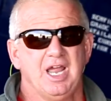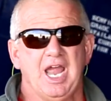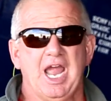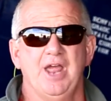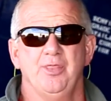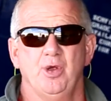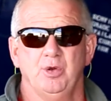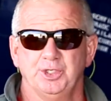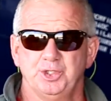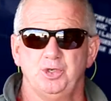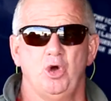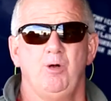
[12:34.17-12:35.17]
and there
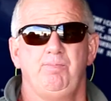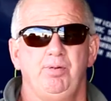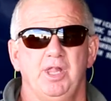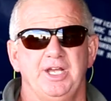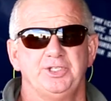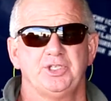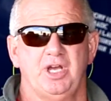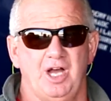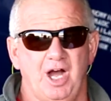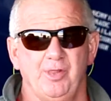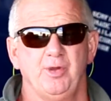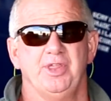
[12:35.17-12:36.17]
is no place
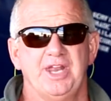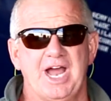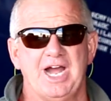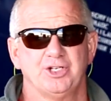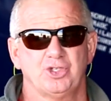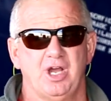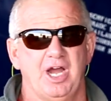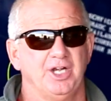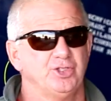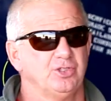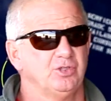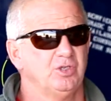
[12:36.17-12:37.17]
other than Oshkosh